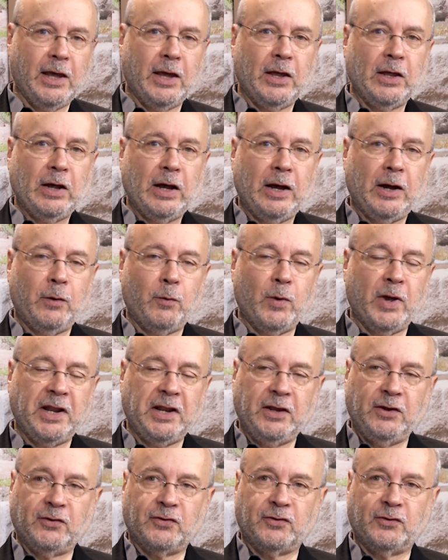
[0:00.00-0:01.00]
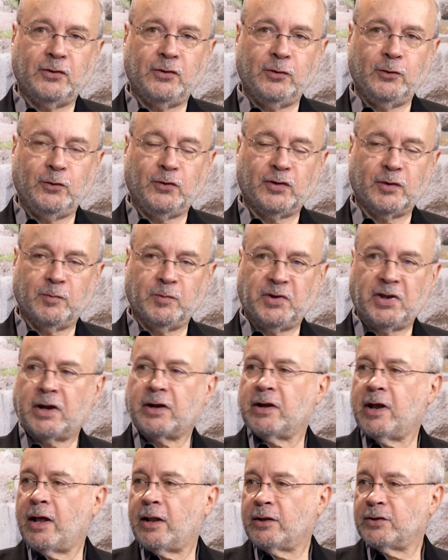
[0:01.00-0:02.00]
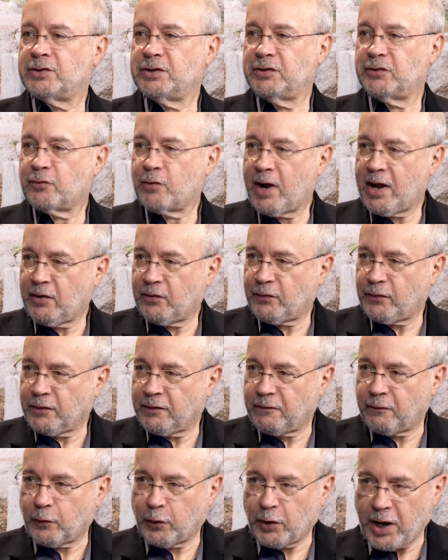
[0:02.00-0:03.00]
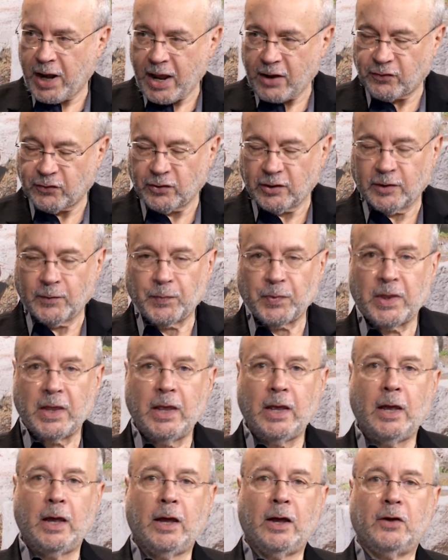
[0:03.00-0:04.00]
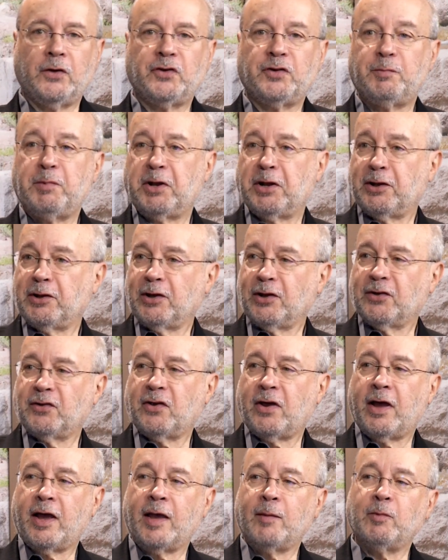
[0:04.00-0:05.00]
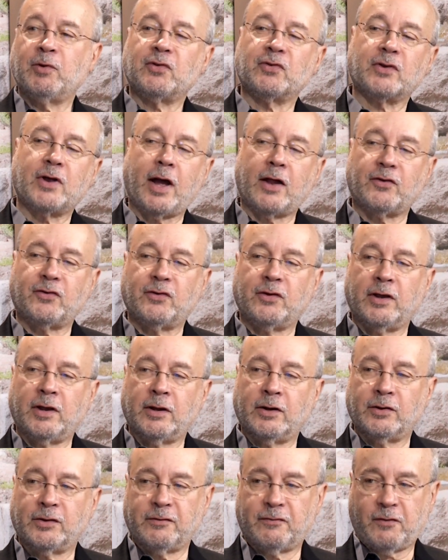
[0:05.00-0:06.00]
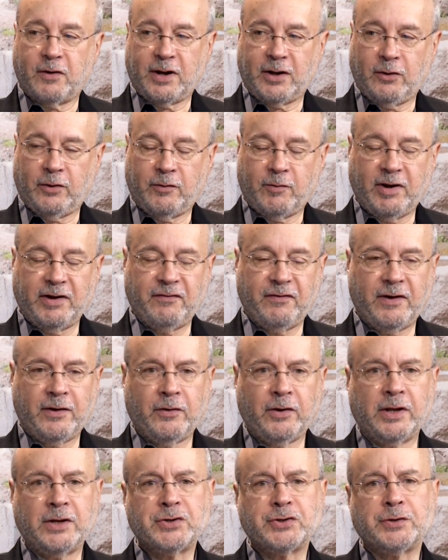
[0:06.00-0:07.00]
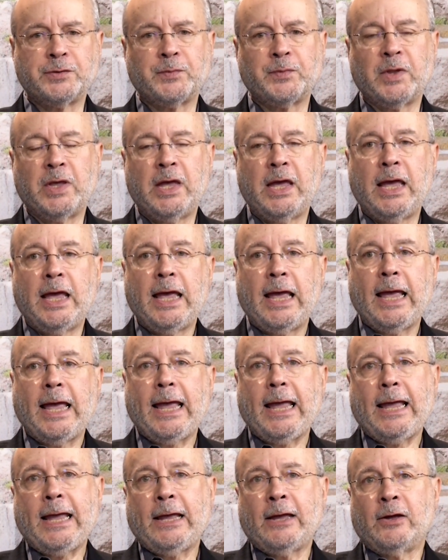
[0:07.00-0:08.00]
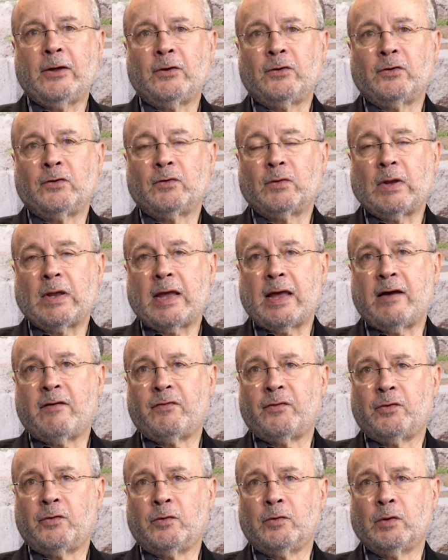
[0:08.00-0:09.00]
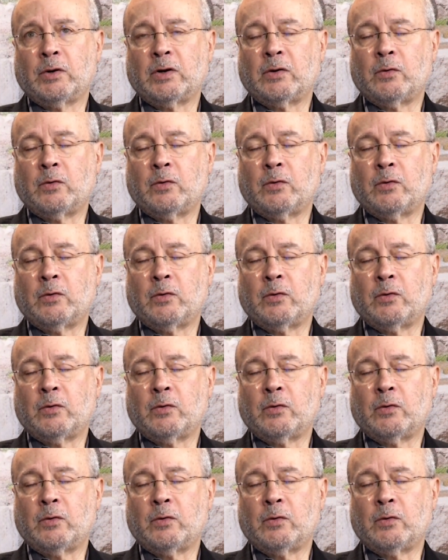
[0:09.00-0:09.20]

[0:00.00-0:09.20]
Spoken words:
Went east to do some technology transfer for NASA, spent a little time in Scottsdale at the Frank Lloyd Wright Foundation, and after